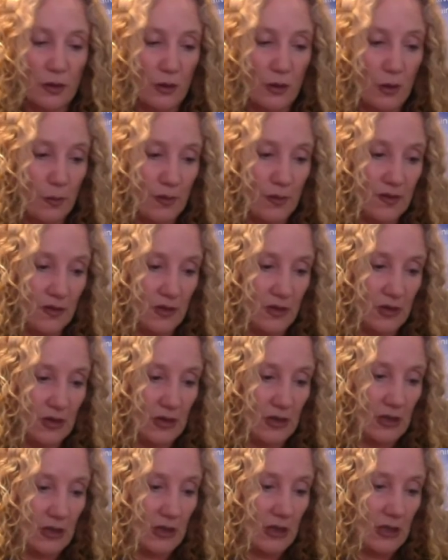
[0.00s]
the
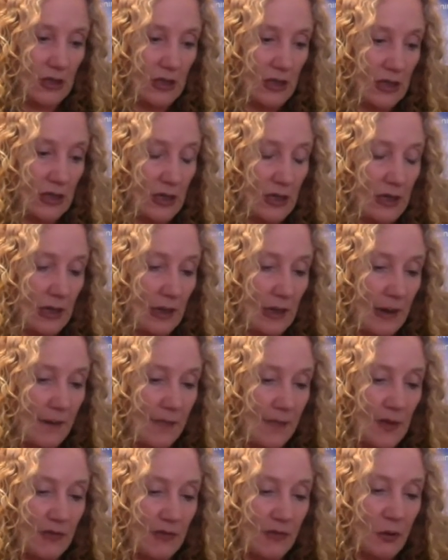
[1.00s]
opposition.
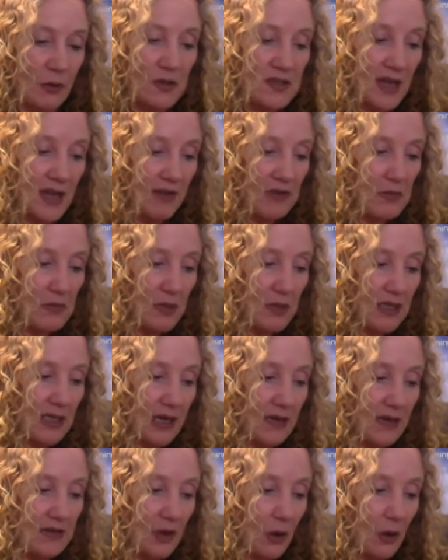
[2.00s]
Um, of course, everybody,
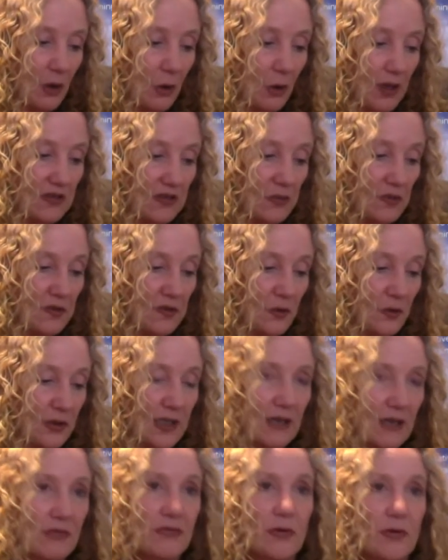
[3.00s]
as always, was
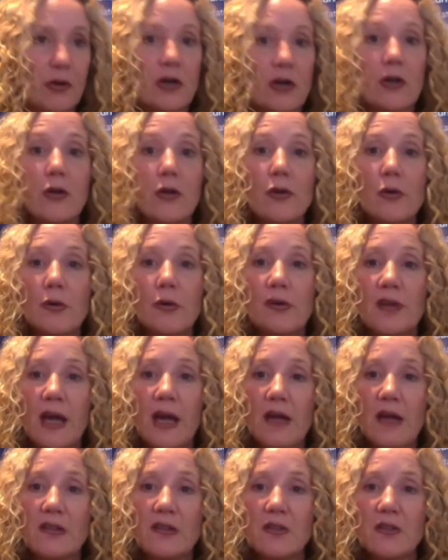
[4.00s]
looking for clues
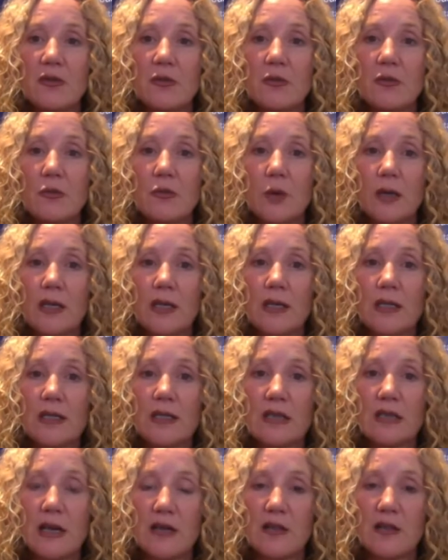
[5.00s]
as to what he
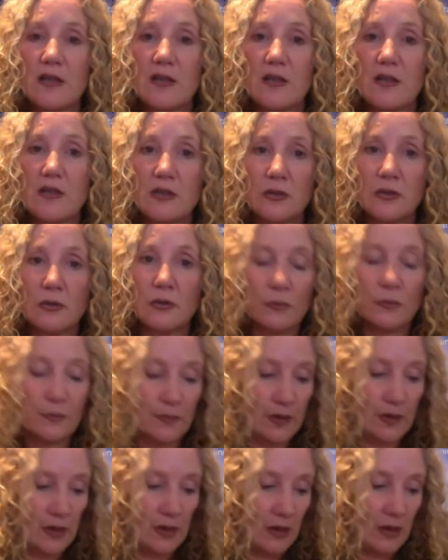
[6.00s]
intends to do
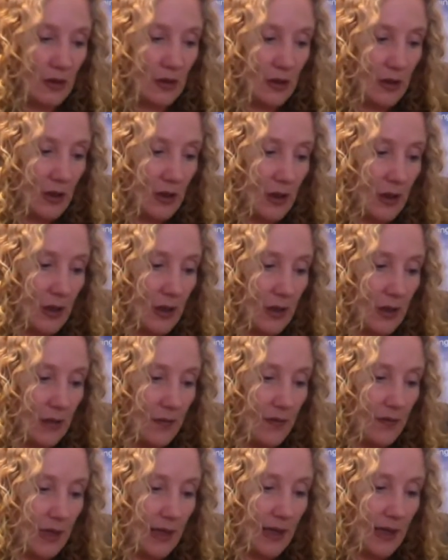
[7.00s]

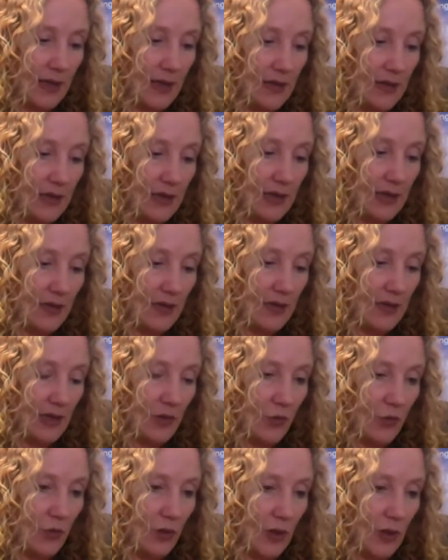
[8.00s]
um, and, and,
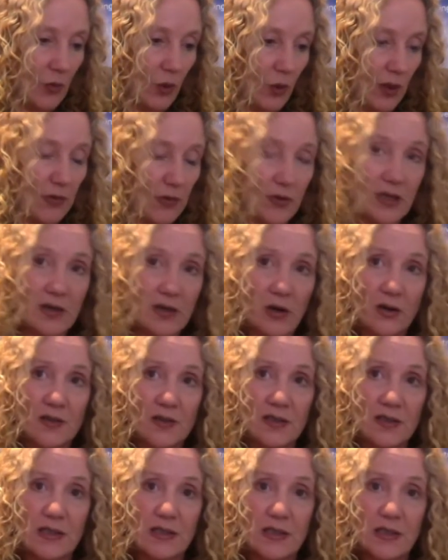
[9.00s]
and, and whether or not
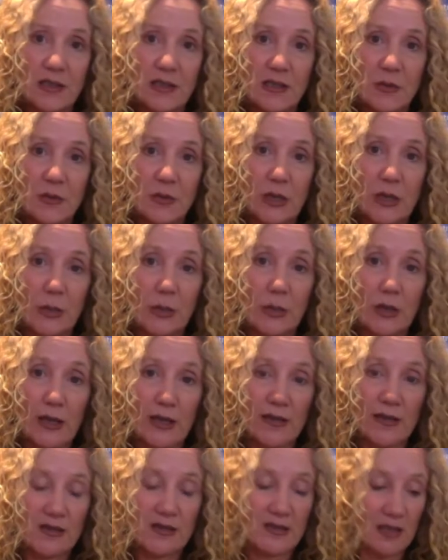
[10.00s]
he, he, he would
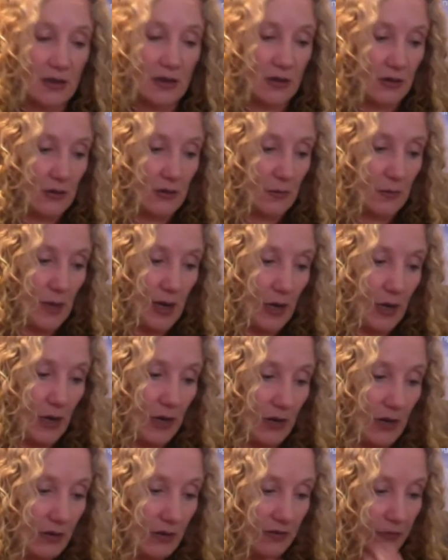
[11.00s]
like to stay on in power.
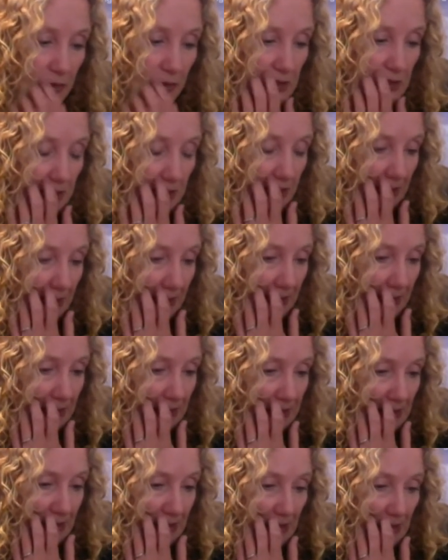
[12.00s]
Unfortunately, his,